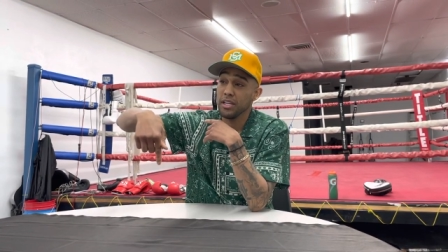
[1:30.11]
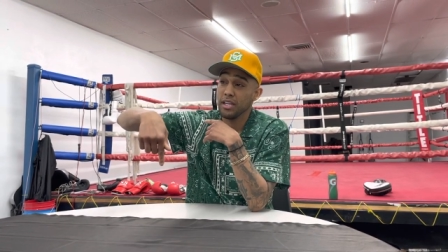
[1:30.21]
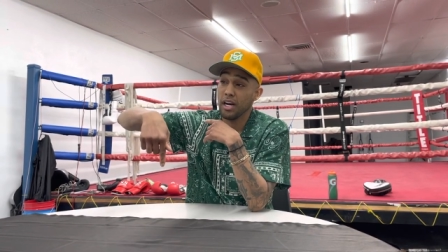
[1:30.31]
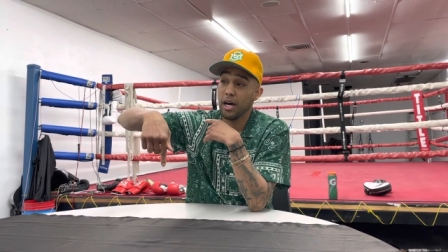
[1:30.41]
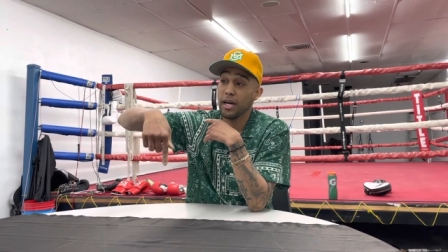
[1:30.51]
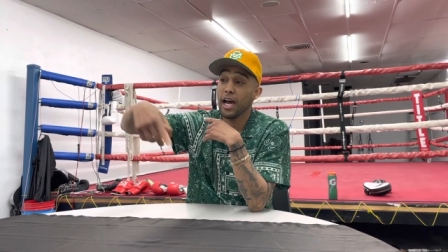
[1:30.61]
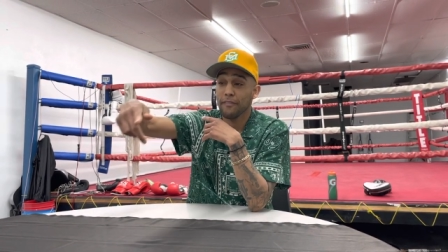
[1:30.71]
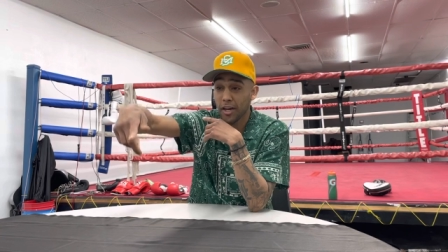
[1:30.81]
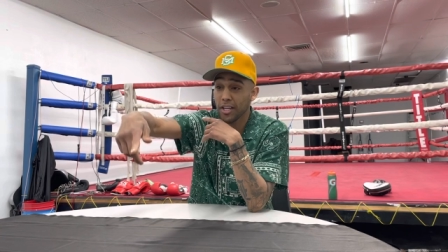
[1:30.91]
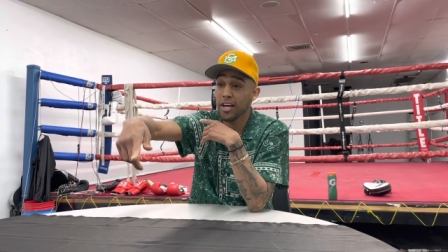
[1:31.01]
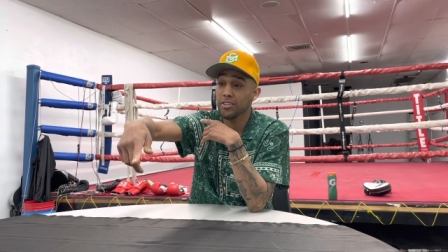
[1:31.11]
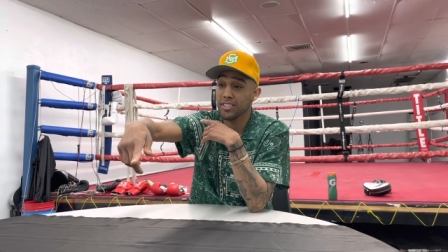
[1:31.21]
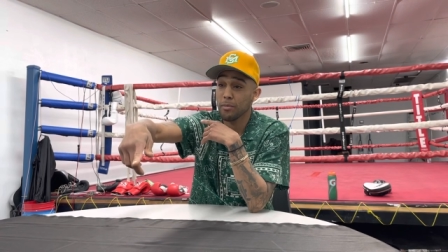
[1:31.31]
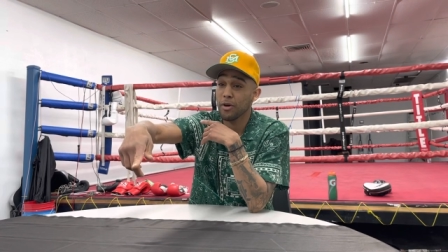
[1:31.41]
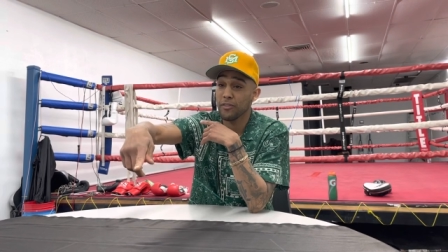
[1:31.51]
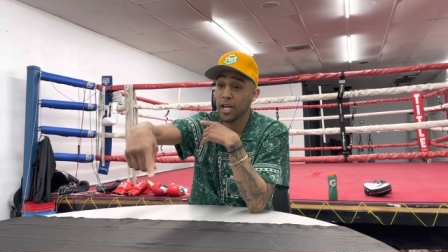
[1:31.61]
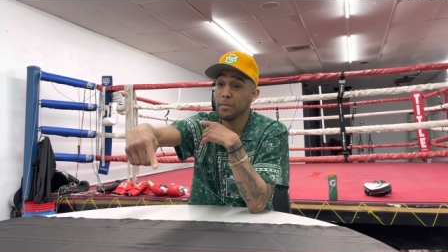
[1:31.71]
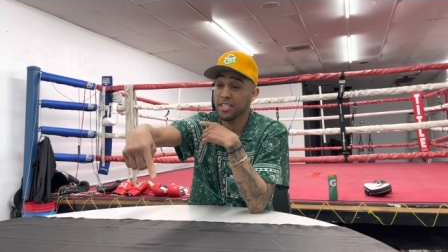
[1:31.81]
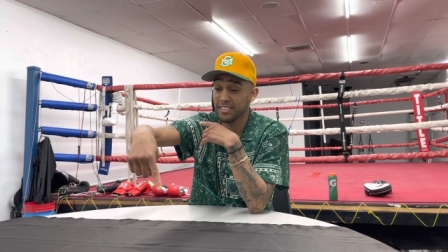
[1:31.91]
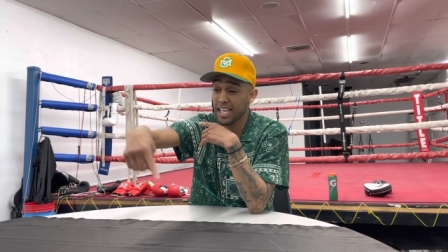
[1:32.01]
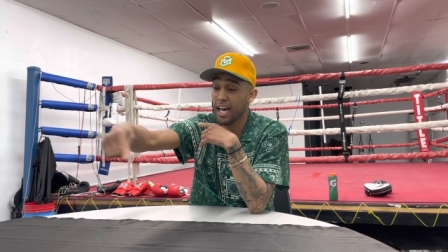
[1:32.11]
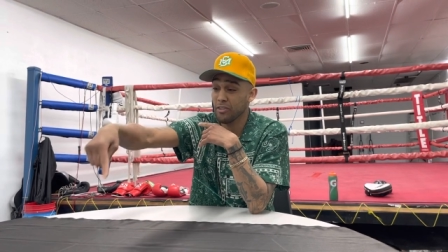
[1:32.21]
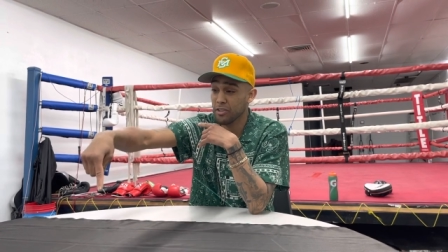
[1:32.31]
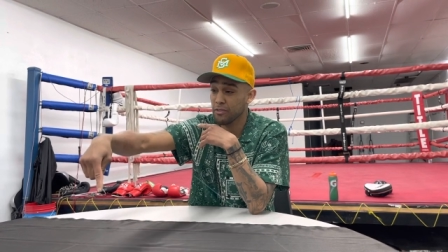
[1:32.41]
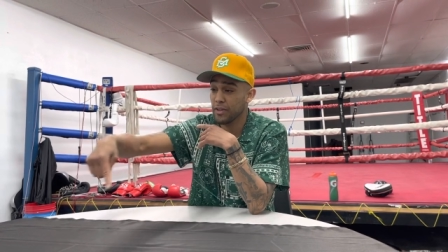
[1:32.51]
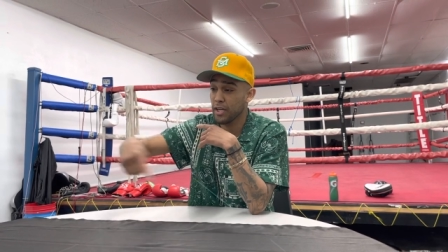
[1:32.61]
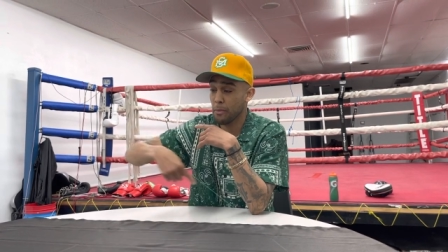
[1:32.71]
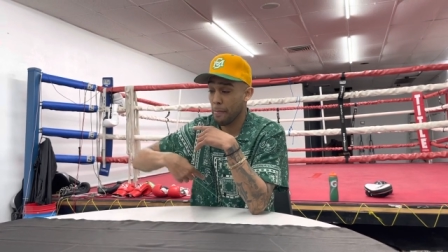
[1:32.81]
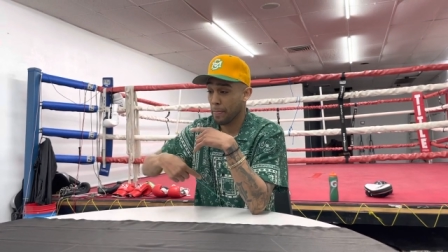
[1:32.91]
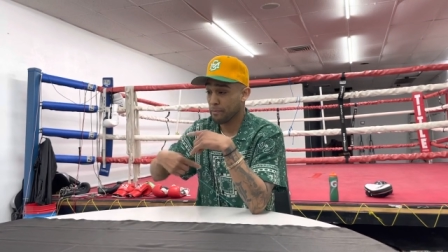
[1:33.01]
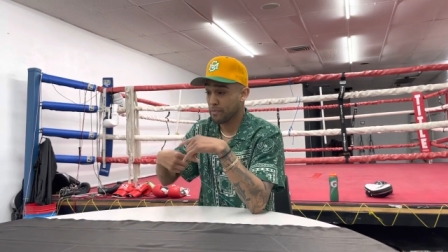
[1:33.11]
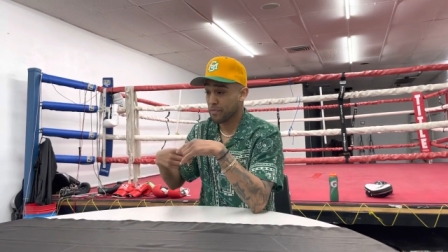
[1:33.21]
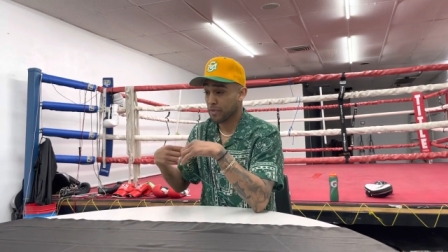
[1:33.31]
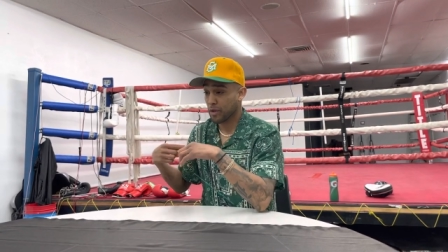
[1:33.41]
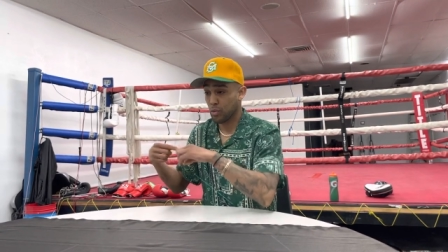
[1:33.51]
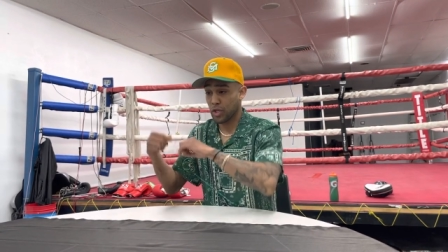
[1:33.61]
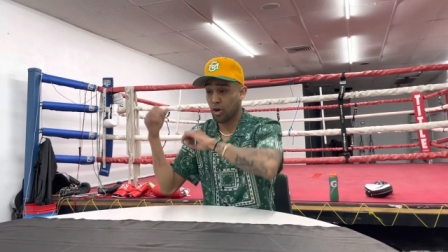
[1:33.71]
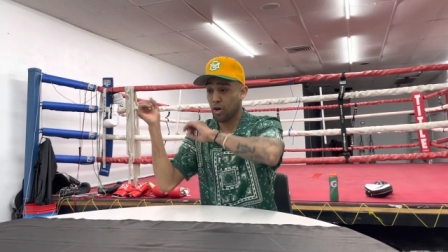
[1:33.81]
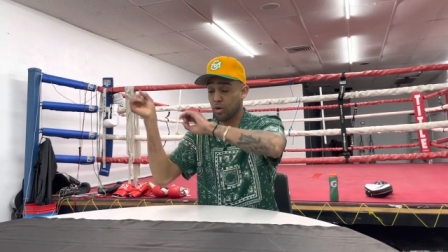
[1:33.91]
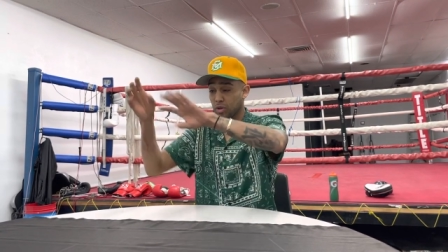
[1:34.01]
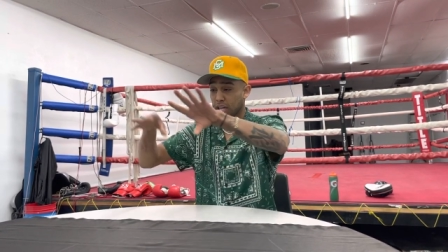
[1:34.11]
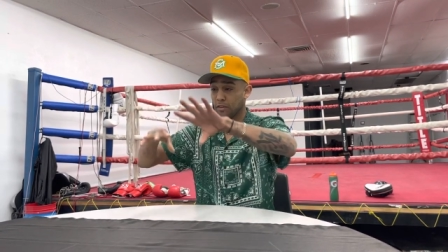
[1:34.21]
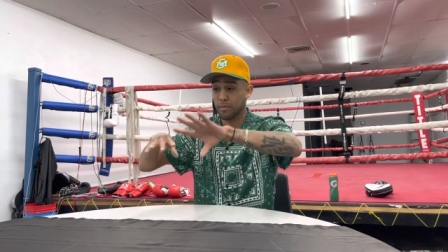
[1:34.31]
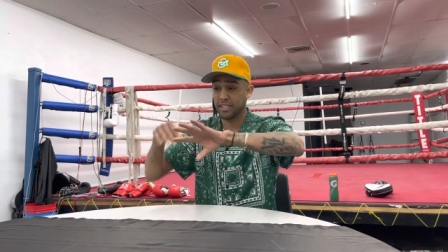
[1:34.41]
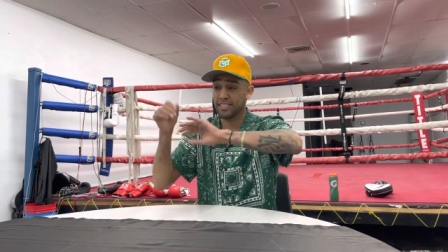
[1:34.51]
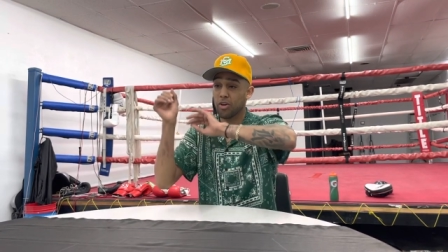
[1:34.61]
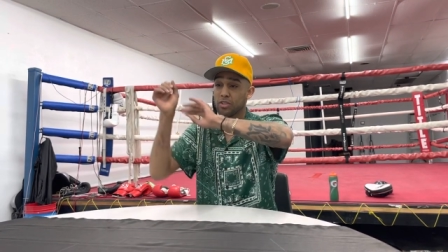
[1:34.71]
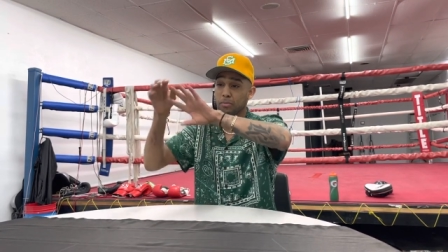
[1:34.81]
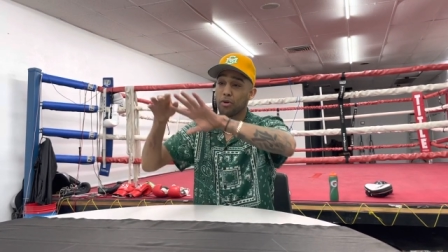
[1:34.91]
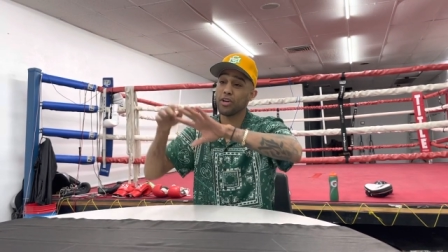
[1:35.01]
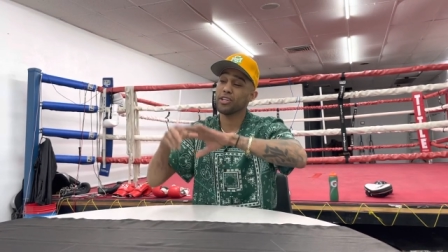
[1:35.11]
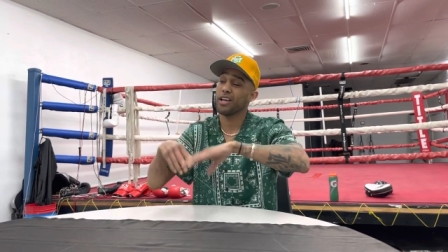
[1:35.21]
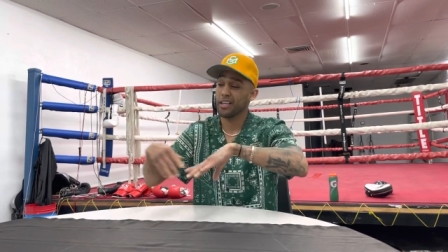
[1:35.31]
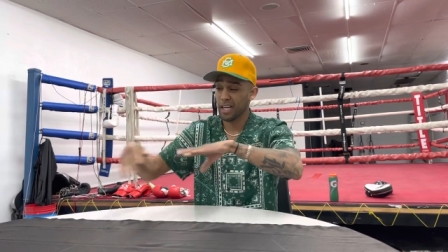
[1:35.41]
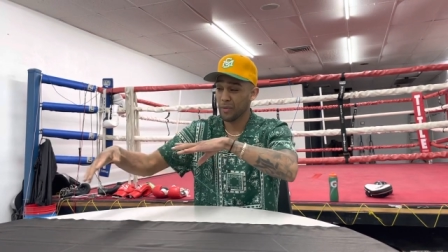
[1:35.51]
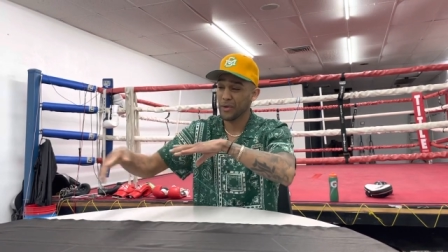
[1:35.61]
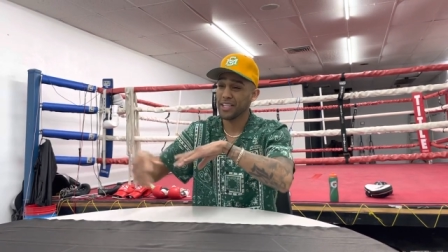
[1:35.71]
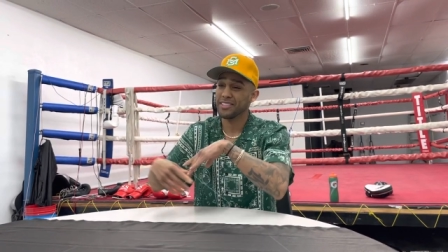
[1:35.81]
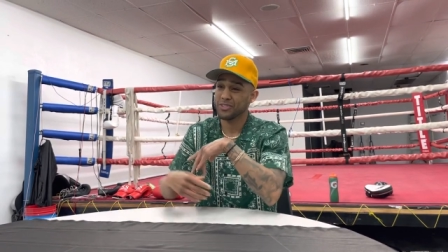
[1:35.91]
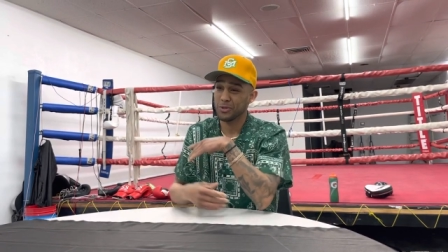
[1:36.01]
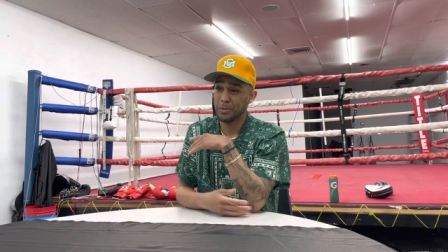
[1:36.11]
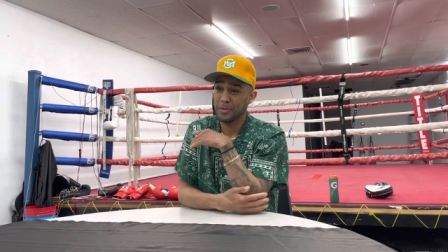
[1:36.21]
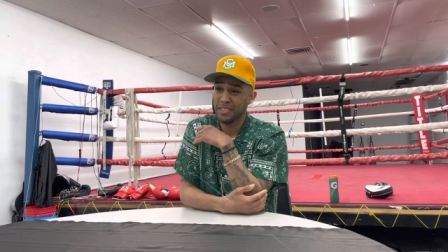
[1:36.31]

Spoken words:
I found out he was at my fight because after the fight, everybody's out in the parking lot and I run into him.